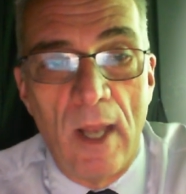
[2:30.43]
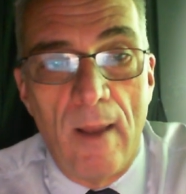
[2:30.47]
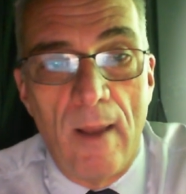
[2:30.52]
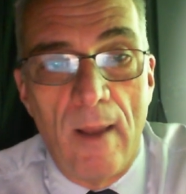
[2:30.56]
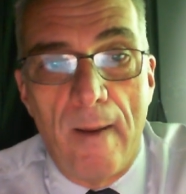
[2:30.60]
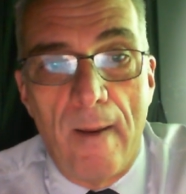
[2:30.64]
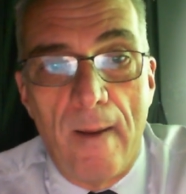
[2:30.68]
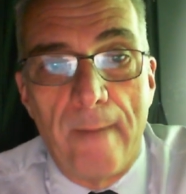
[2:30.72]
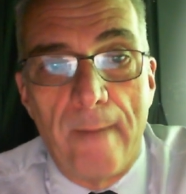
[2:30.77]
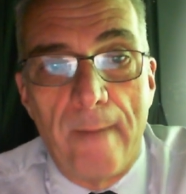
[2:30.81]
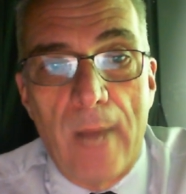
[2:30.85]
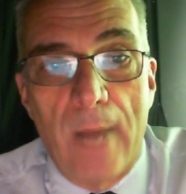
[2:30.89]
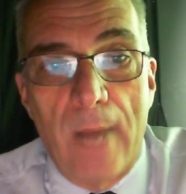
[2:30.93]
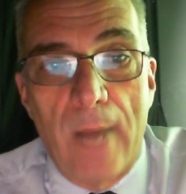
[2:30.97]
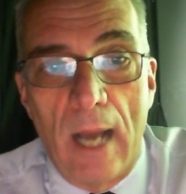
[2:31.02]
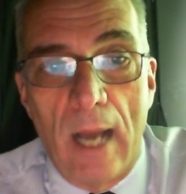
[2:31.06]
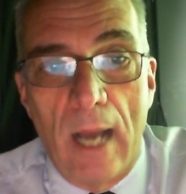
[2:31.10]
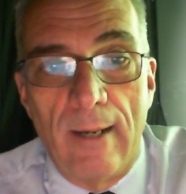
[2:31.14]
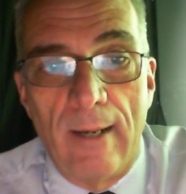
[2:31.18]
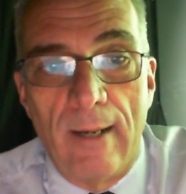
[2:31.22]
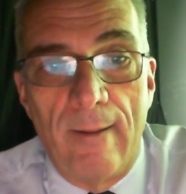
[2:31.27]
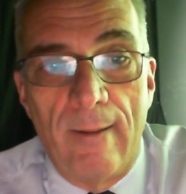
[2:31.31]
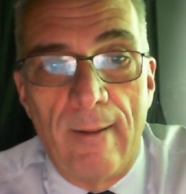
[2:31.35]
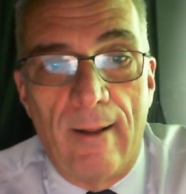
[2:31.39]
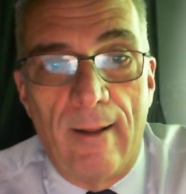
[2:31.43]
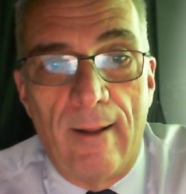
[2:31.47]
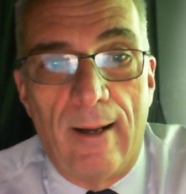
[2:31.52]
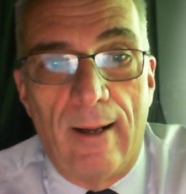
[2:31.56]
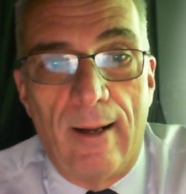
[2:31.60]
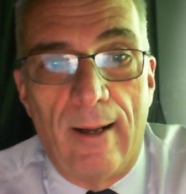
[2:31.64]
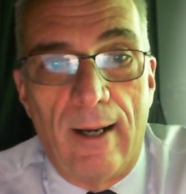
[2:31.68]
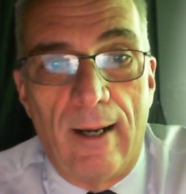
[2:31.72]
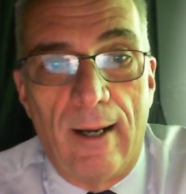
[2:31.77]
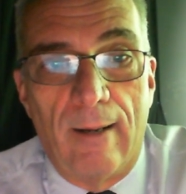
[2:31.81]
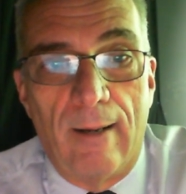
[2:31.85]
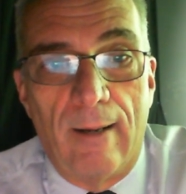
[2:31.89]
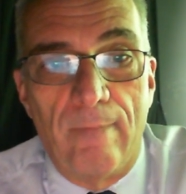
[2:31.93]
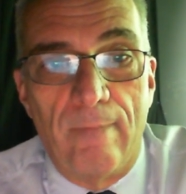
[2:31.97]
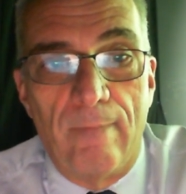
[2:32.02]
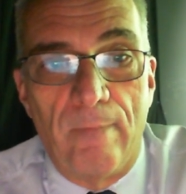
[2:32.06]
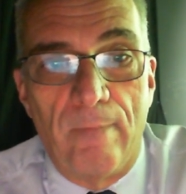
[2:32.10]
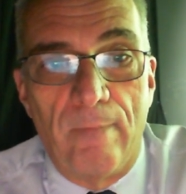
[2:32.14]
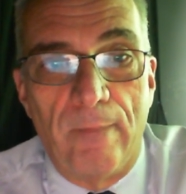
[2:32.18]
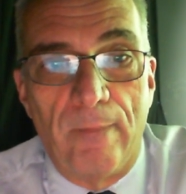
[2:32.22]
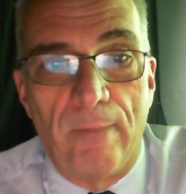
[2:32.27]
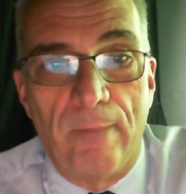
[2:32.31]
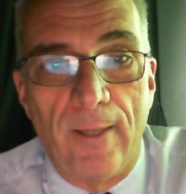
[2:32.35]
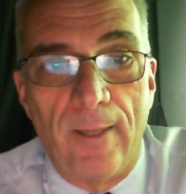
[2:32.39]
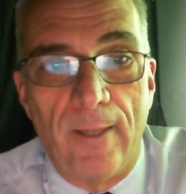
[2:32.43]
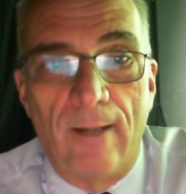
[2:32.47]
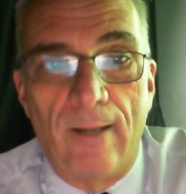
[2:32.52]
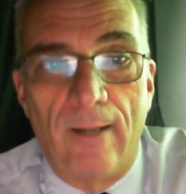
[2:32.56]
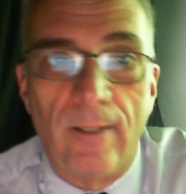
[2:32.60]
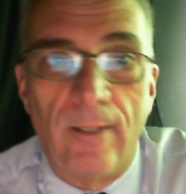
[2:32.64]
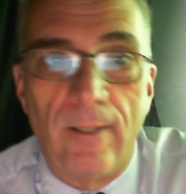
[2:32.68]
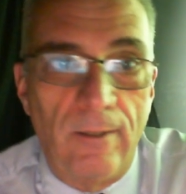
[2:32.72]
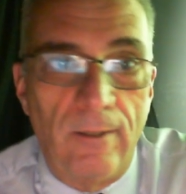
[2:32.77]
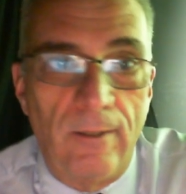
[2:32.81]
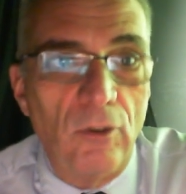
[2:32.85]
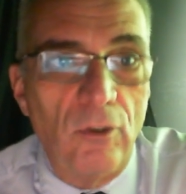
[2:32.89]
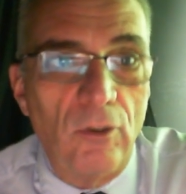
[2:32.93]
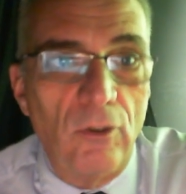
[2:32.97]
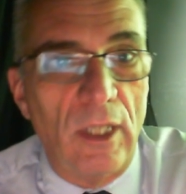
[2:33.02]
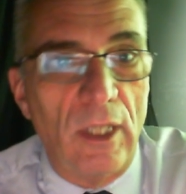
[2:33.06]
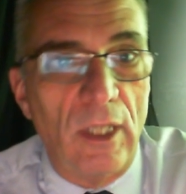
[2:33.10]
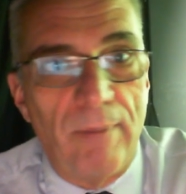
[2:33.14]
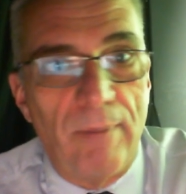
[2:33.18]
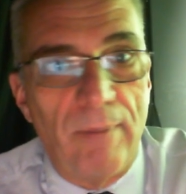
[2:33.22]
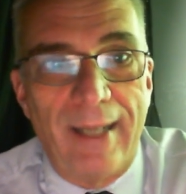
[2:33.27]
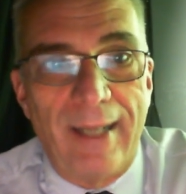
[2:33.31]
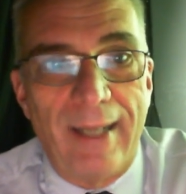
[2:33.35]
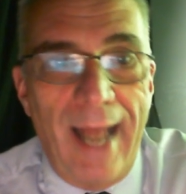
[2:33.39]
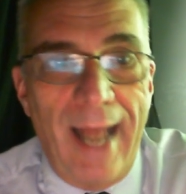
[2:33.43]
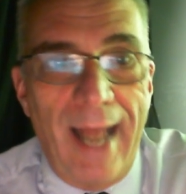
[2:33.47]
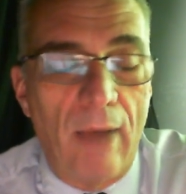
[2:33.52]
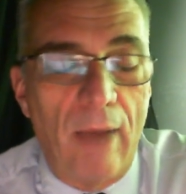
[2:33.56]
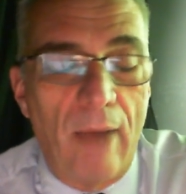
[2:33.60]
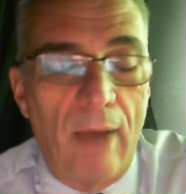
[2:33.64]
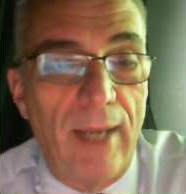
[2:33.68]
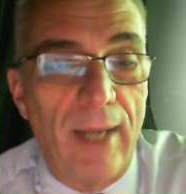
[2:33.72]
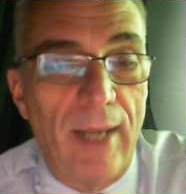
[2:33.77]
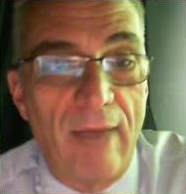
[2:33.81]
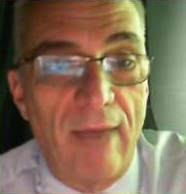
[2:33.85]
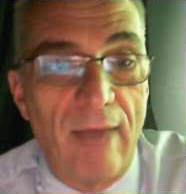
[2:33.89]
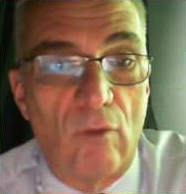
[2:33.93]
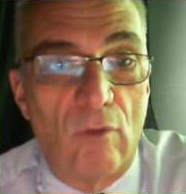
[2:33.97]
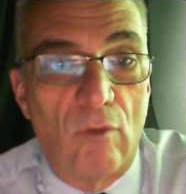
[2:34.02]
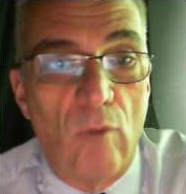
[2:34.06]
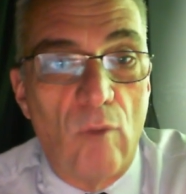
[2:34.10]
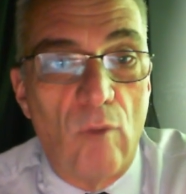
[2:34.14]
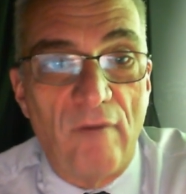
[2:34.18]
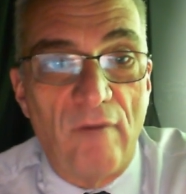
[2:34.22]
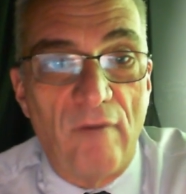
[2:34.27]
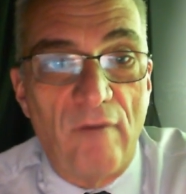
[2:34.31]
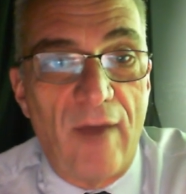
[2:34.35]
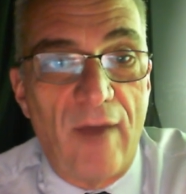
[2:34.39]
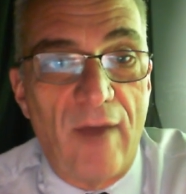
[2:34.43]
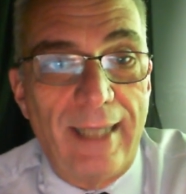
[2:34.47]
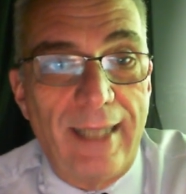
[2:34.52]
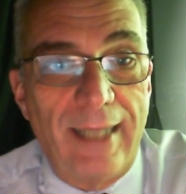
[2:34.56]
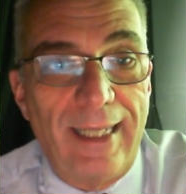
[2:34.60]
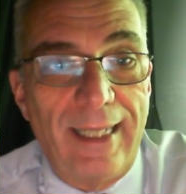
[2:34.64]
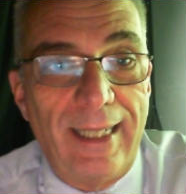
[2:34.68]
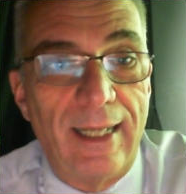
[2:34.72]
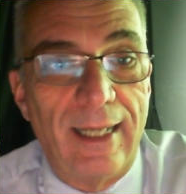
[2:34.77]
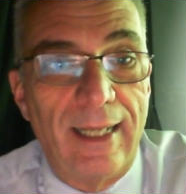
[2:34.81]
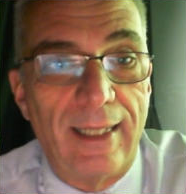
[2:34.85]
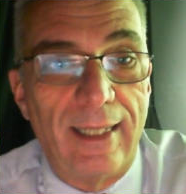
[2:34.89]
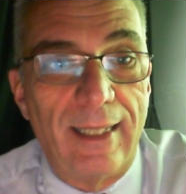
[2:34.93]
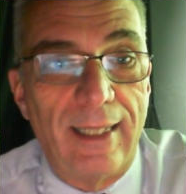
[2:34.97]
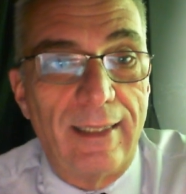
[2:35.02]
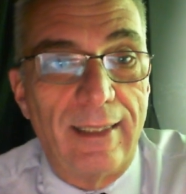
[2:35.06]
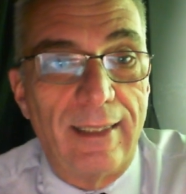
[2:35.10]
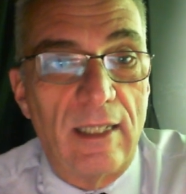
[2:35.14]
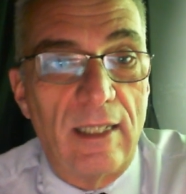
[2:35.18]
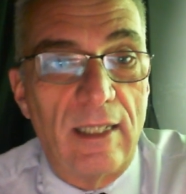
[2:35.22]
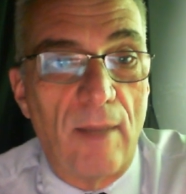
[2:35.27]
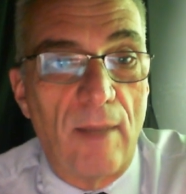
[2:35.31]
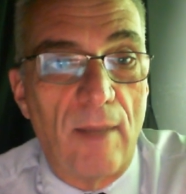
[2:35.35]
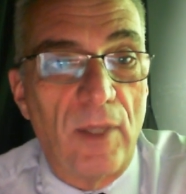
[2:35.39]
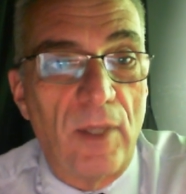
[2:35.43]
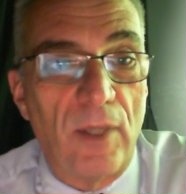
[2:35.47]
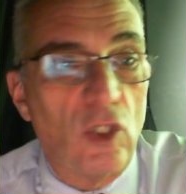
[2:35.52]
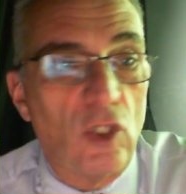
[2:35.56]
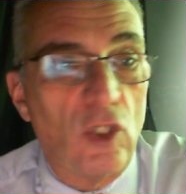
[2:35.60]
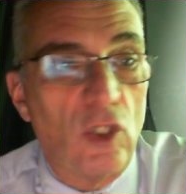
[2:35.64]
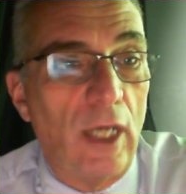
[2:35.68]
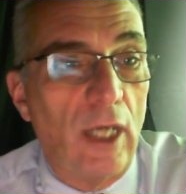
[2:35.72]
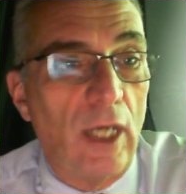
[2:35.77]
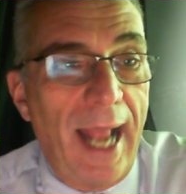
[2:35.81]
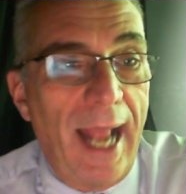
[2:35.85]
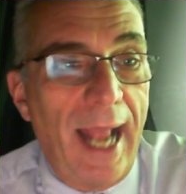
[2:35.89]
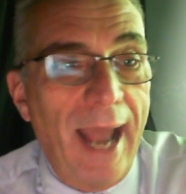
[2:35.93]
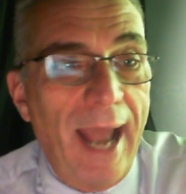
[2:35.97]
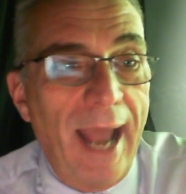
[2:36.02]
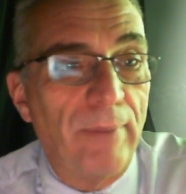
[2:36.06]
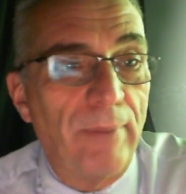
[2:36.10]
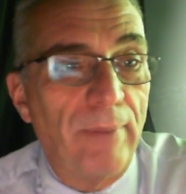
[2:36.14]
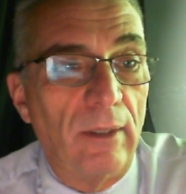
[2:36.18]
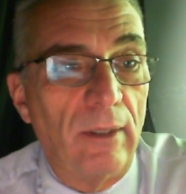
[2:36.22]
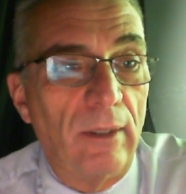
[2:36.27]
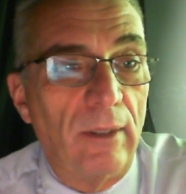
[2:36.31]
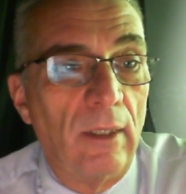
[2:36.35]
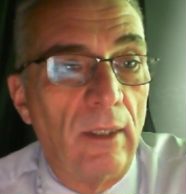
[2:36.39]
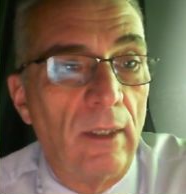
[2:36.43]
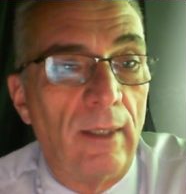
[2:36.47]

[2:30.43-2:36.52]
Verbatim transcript: But um, you know, usually by now we have a rough idea that something's going to happen.